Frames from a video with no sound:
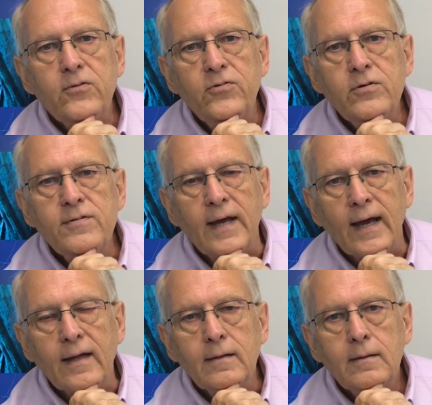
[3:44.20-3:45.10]
didn't do
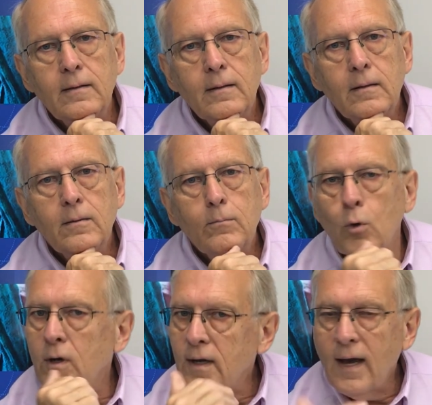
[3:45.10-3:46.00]
that.
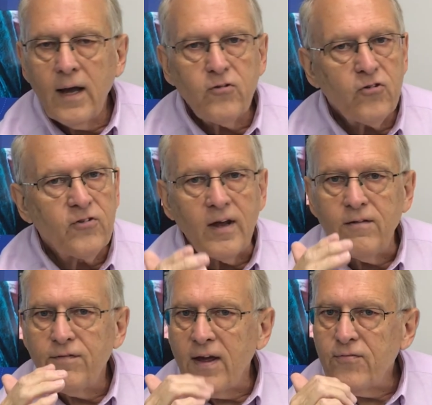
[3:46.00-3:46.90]
Mordecai just
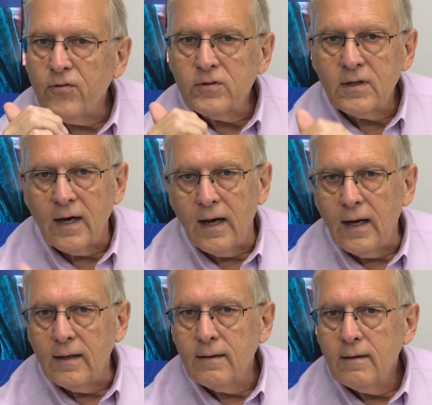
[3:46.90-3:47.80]
stayed faithful to
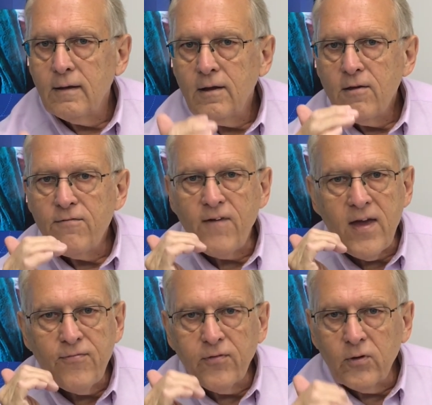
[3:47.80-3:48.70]
God,
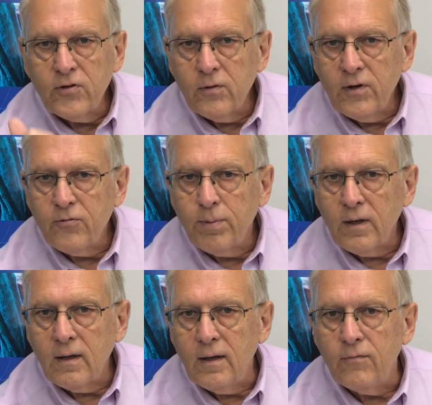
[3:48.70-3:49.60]
faithful to his
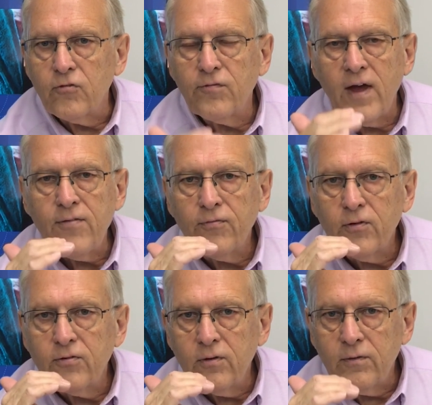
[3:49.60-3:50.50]
beliefs,
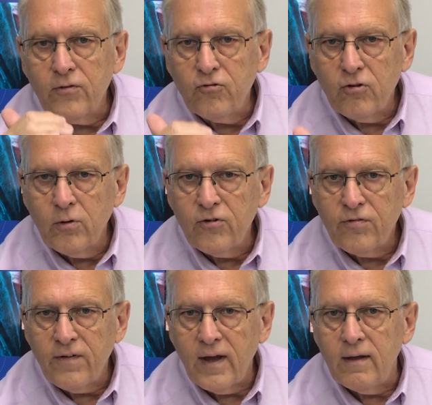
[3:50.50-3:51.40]
faithful to the
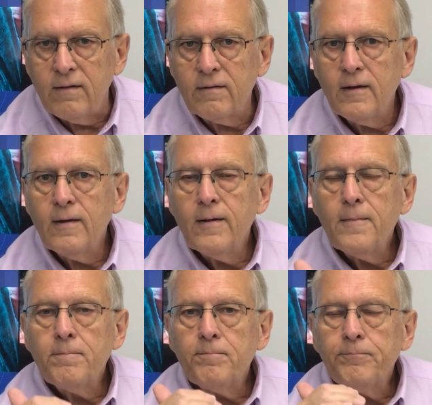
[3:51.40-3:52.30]
Jewish faith.
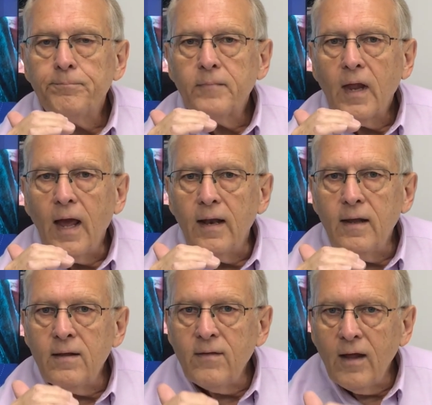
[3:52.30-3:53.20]
And
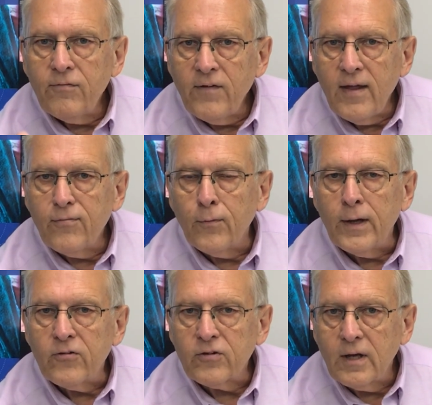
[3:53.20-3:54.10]
in that
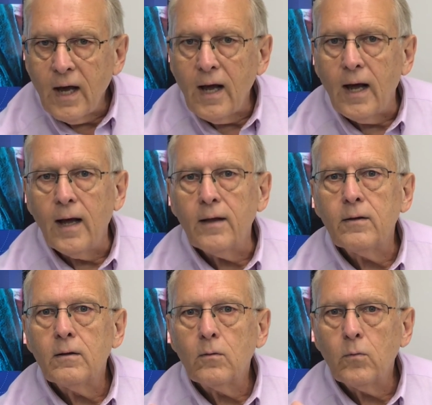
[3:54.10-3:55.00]
faithfulness, God
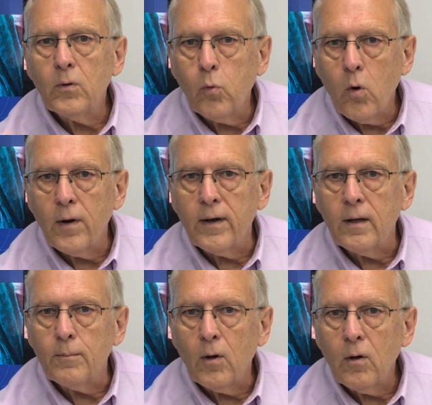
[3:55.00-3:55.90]
rewarded
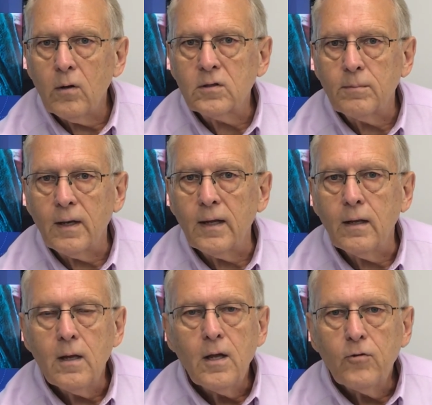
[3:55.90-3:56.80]
him
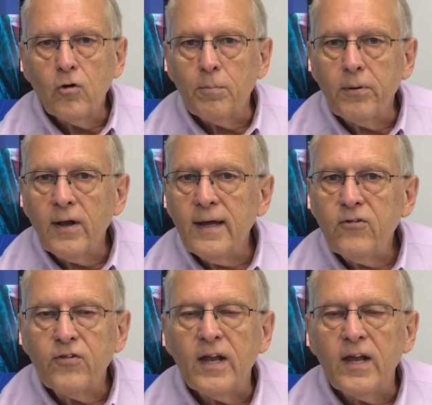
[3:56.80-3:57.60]
ultimately to a place